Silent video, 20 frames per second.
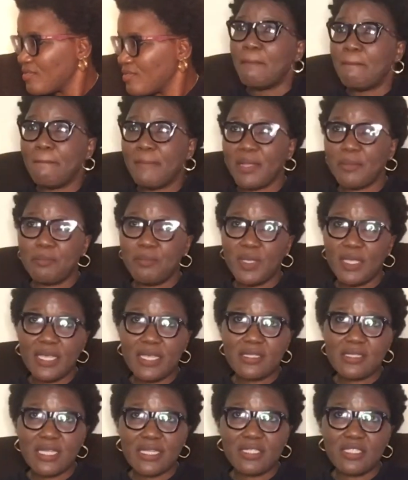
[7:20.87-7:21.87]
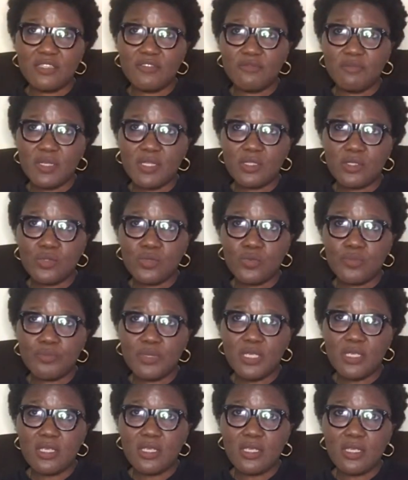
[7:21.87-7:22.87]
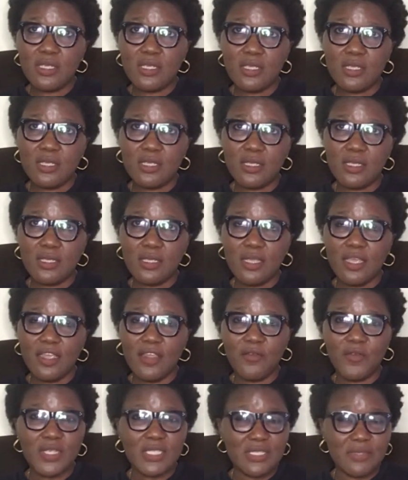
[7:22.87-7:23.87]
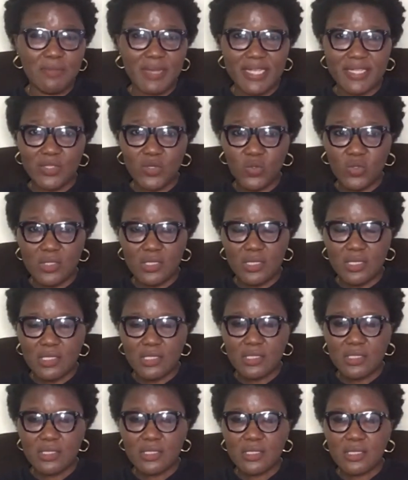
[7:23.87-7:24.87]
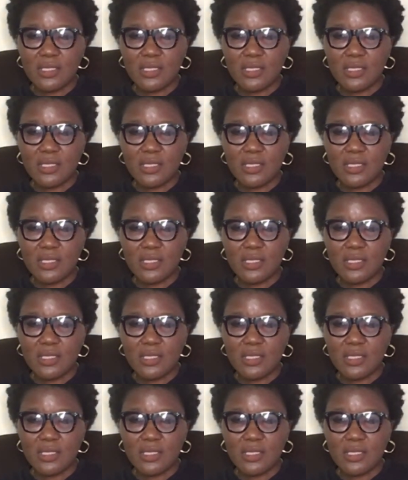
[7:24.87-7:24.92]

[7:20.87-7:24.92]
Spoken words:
My biggest achievement will be raising my daughters.